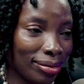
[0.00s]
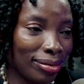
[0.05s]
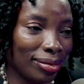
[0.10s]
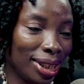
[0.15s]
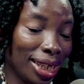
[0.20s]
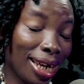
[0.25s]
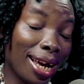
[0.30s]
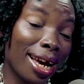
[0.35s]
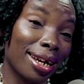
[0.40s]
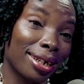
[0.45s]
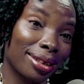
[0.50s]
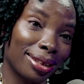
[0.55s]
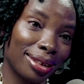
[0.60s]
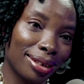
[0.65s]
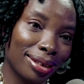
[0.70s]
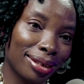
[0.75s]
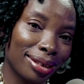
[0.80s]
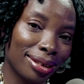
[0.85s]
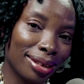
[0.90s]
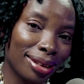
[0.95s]
the
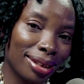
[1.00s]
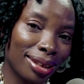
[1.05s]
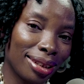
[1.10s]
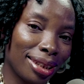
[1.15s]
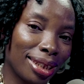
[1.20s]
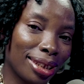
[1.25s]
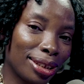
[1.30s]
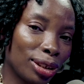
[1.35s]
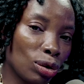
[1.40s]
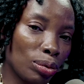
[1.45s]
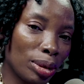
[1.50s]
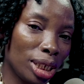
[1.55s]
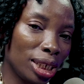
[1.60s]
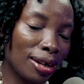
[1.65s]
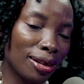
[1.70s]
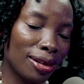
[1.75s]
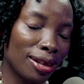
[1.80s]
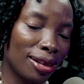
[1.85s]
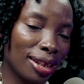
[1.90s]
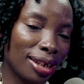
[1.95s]
act. There's so many
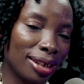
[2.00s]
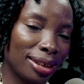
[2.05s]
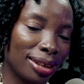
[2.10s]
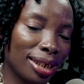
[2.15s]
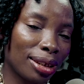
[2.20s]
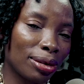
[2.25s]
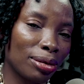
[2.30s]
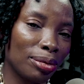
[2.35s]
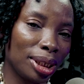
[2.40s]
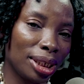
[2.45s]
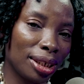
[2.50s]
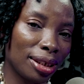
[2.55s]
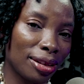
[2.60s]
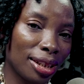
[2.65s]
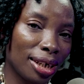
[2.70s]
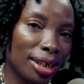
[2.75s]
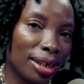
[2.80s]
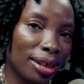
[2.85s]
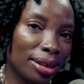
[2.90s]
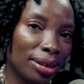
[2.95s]
other things that could be done
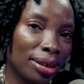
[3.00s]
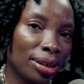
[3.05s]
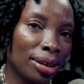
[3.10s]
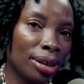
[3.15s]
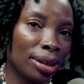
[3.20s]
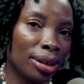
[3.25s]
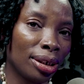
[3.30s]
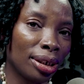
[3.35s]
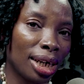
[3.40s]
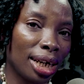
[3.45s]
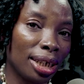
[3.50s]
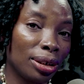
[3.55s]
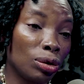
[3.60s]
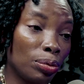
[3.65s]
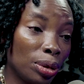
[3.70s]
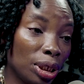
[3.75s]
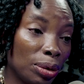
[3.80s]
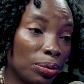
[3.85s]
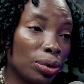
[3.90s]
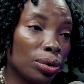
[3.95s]
there. I know
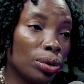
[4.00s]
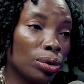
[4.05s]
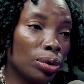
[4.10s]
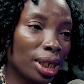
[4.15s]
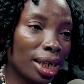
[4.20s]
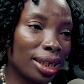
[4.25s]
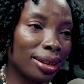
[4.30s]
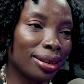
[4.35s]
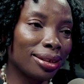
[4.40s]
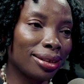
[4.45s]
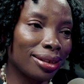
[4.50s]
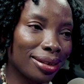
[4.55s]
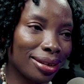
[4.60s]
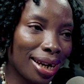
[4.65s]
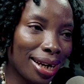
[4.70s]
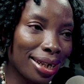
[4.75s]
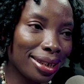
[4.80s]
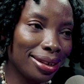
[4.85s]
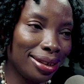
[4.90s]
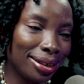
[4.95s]
people who get
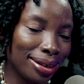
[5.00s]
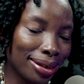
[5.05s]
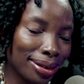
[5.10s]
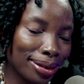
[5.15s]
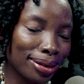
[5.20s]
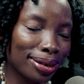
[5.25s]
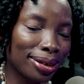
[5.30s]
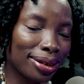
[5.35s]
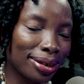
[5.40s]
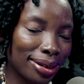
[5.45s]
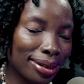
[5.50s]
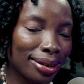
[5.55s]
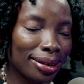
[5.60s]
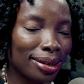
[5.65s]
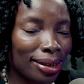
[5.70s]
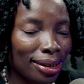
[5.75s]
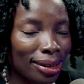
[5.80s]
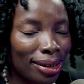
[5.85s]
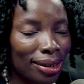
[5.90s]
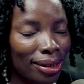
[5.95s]
ideas,
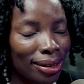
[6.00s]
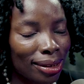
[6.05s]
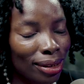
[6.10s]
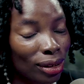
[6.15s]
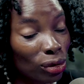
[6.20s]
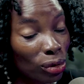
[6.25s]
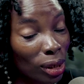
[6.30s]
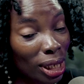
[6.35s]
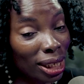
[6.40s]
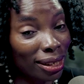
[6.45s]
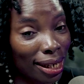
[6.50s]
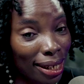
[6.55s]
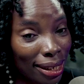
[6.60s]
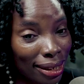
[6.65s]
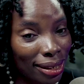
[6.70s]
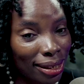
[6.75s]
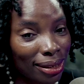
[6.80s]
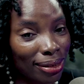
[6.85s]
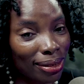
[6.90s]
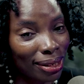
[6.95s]
great
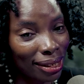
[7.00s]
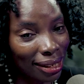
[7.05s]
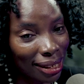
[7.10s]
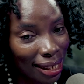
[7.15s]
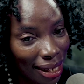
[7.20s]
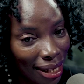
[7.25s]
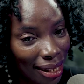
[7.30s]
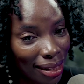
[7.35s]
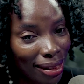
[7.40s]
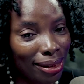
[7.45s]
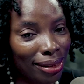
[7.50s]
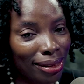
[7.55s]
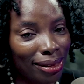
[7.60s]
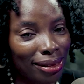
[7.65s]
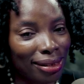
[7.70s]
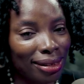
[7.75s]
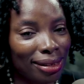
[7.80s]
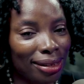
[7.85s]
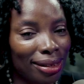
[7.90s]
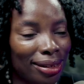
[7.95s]
ideas,
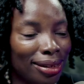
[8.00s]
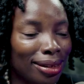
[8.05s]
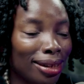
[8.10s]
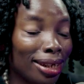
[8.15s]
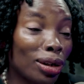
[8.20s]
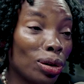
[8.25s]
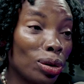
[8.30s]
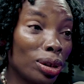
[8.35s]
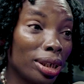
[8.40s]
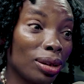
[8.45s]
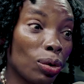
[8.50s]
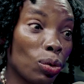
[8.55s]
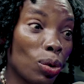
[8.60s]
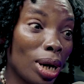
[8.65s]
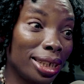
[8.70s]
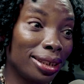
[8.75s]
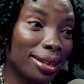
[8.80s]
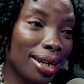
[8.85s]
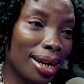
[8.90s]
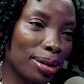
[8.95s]
they call it the
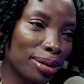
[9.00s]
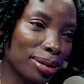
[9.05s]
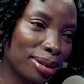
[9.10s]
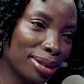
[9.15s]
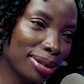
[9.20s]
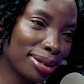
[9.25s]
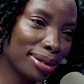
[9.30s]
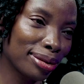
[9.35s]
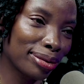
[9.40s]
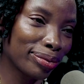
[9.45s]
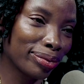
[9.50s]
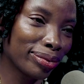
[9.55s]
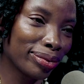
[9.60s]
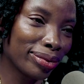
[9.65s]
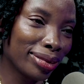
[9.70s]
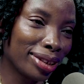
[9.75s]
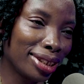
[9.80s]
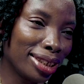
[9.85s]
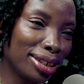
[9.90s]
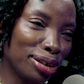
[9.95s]
White House,
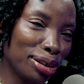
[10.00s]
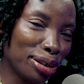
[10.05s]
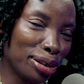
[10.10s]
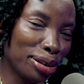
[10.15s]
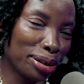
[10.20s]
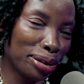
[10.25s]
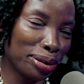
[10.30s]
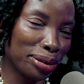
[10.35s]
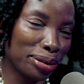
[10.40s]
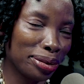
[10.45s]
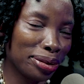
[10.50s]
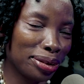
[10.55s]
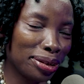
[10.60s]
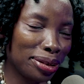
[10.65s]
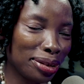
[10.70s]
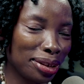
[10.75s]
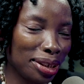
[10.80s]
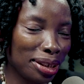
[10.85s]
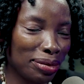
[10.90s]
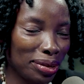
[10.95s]

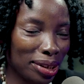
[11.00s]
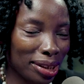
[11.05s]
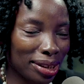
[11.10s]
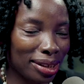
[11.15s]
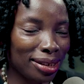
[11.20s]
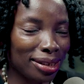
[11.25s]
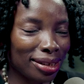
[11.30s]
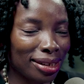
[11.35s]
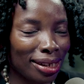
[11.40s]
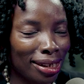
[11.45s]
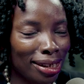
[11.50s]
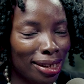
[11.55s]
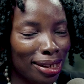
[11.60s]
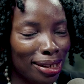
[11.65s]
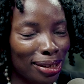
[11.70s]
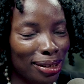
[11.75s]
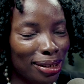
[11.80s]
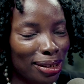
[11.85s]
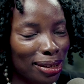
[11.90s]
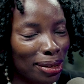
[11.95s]
to give it.
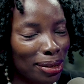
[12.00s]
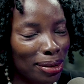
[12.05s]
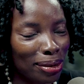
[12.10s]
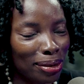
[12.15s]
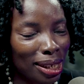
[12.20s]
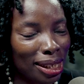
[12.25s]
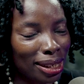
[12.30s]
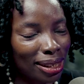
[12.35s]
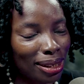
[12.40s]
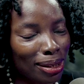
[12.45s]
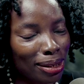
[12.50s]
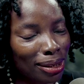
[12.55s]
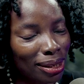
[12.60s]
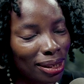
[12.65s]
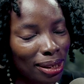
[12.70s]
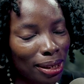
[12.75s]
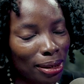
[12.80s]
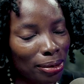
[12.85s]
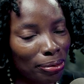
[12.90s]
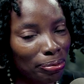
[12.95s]
So it's not,